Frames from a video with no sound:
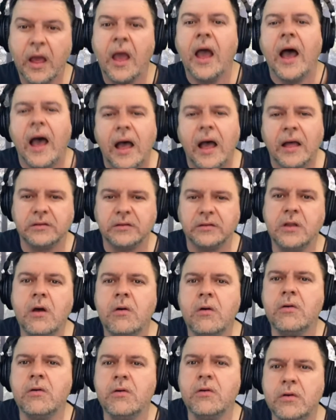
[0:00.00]
I
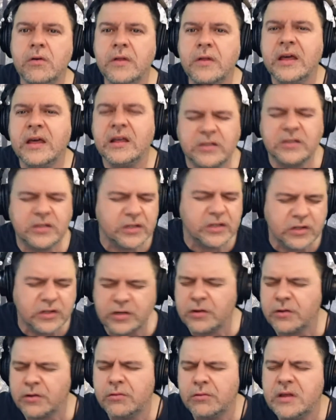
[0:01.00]
know that you're
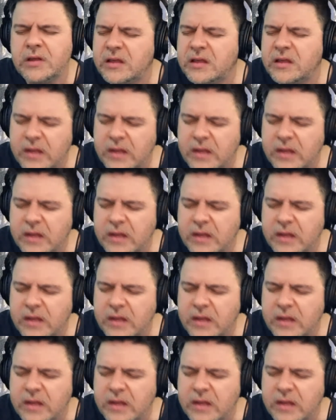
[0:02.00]
tuning in.